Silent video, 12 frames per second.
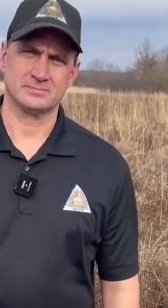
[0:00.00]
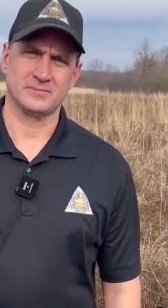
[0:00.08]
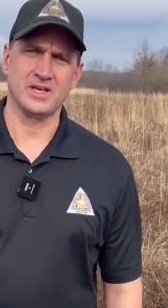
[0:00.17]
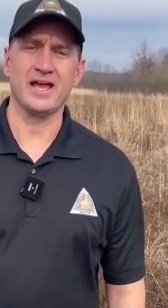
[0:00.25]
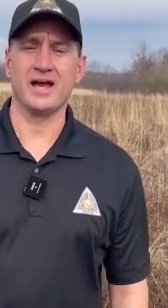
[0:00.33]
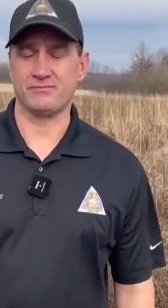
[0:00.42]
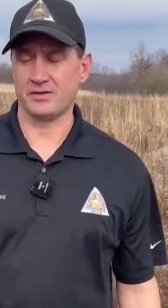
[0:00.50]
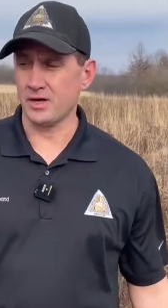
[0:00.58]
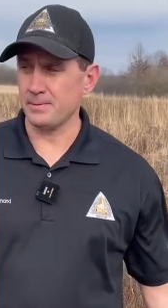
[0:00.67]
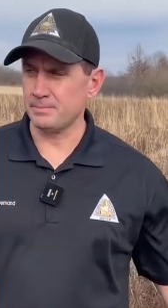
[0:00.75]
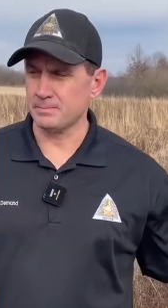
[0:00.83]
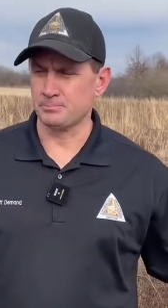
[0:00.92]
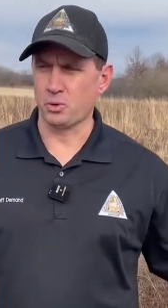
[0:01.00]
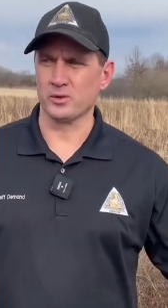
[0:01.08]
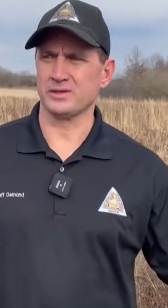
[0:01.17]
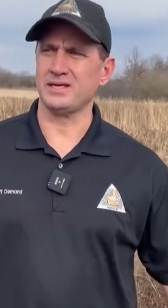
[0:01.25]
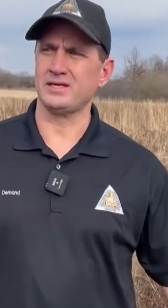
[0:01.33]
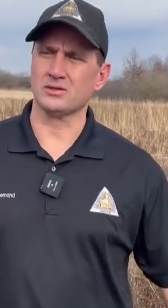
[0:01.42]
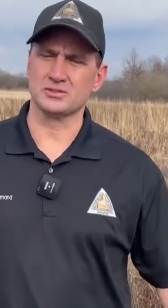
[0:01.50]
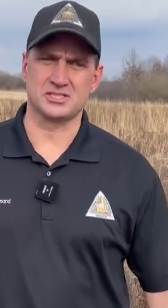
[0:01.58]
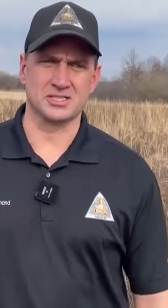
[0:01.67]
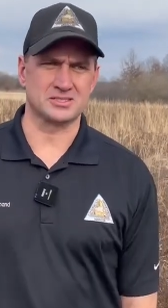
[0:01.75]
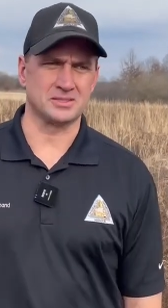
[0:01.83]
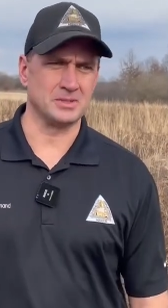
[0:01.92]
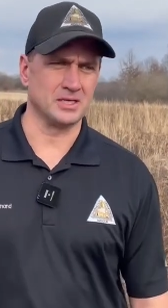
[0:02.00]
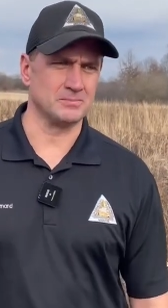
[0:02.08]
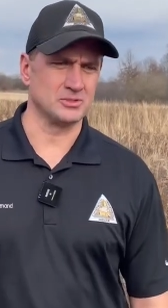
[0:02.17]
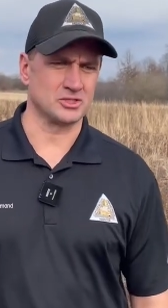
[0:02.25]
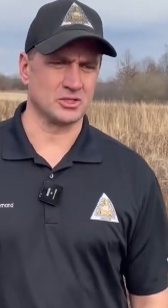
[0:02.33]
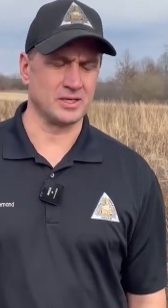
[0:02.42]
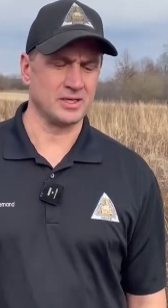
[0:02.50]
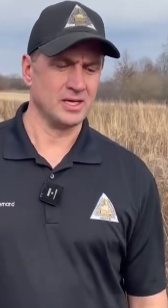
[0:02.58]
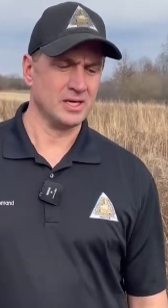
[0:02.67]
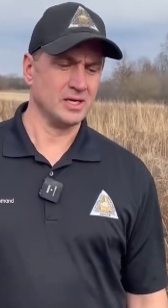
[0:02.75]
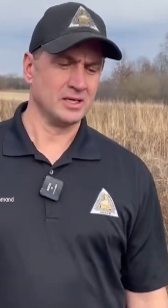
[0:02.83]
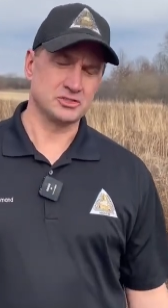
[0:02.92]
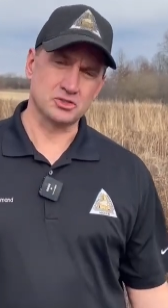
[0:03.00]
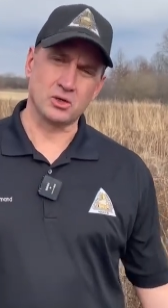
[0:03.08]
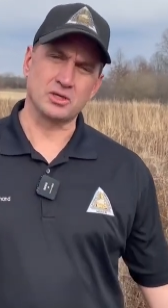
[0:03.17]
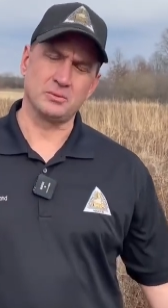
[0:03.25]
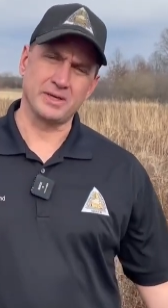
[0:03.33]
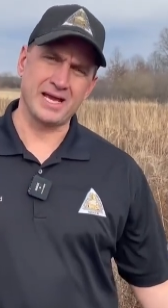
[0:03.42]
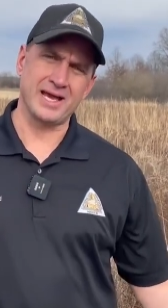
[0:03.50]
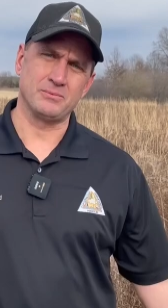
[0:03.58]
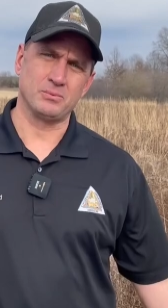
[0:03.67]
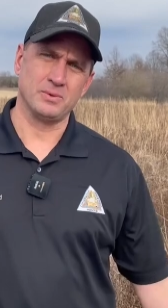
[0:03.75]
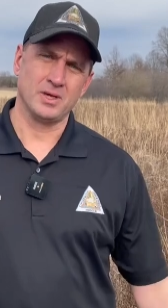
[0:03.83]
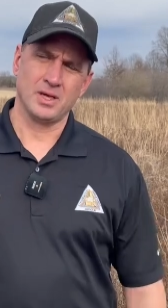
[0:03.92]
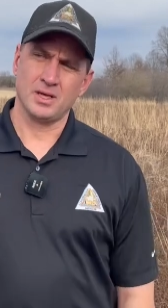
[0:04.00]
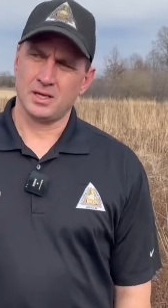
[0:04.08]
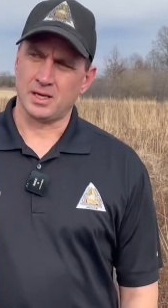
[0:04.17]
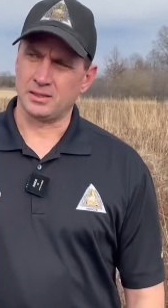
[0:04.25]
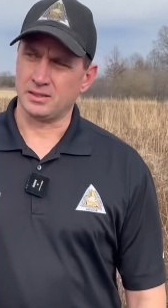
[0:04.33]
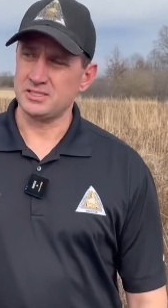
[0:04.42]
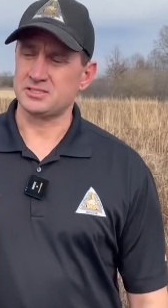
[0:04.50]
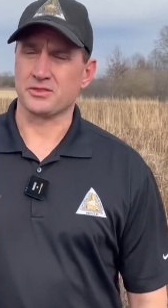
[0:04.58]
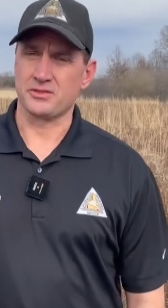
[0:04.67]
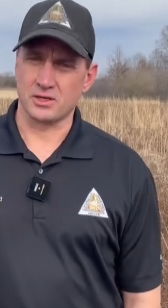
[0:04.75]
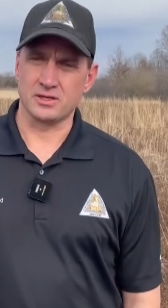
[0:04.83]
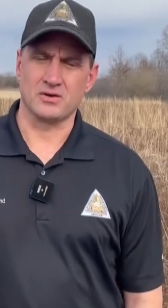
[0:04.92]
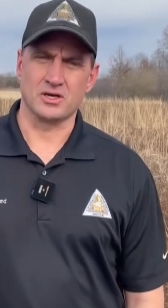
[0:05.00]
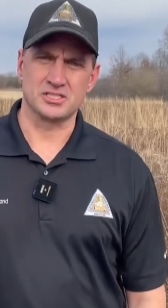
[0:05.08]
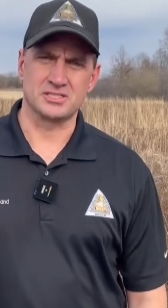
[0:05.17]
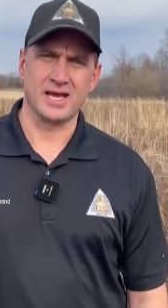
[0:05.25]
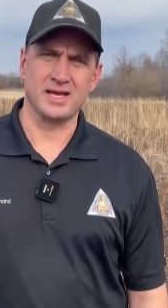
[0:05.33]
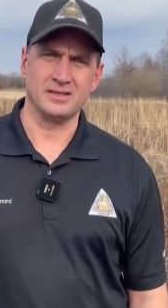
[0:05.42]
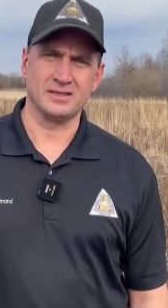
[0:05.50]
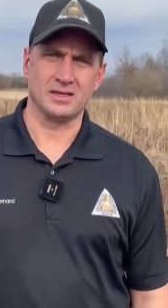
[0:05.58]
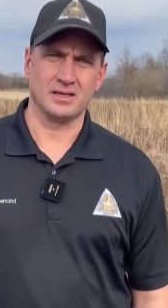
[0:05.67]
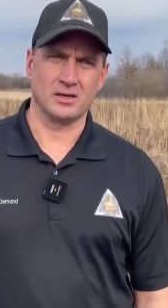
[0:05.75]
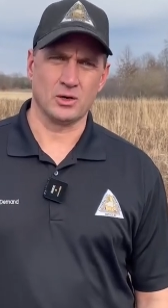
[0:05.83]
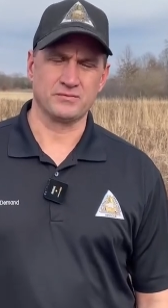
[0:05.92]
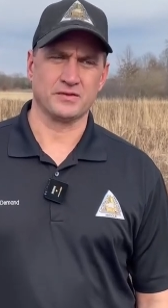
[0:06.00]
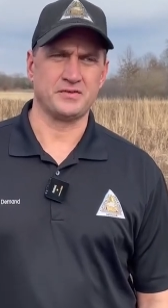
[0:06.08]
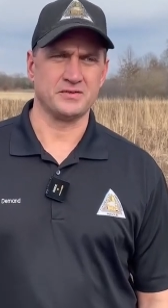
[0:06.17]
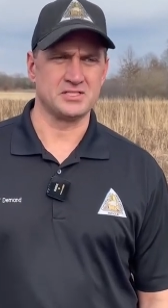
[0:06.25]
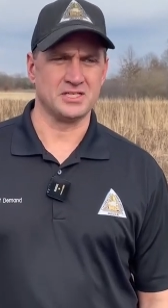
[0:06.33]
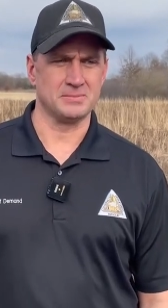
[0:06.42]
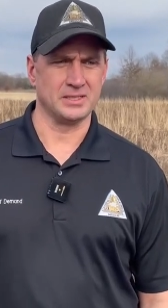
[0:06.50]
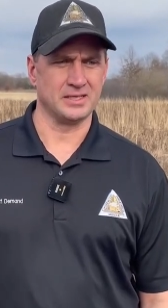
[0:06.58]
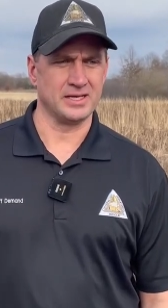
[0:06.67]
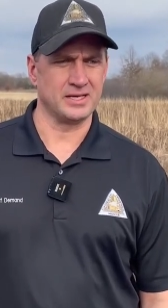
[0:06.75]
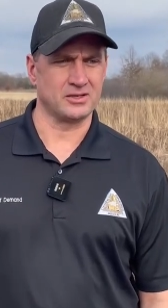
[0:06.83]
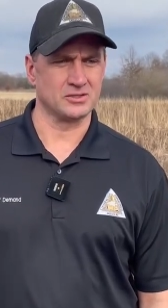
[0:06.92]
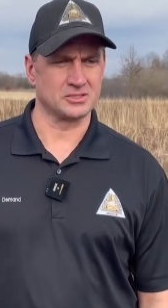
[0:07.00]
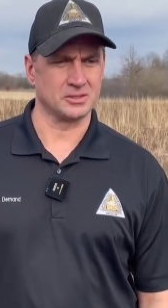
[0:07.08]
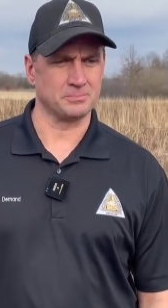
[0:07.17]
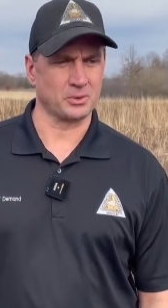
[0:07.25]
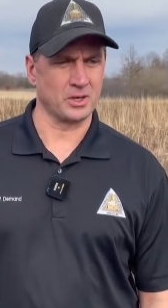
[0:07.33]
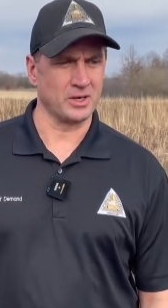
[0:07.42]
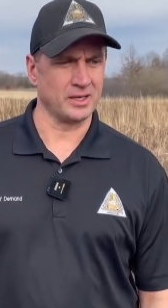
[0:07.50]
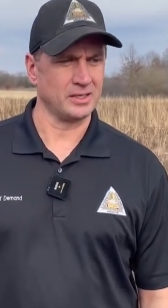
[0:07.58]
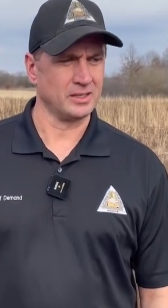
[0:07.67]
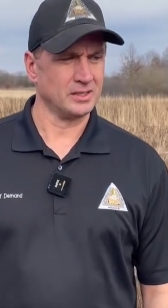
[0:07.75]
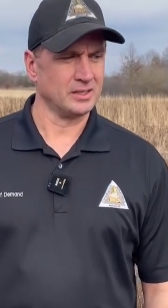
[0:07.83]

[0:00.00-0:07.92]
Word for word: Yeah, very important ecosystem here in Missouri. Historically, had at least a third of our state, uh, over 15 million acres in prairie.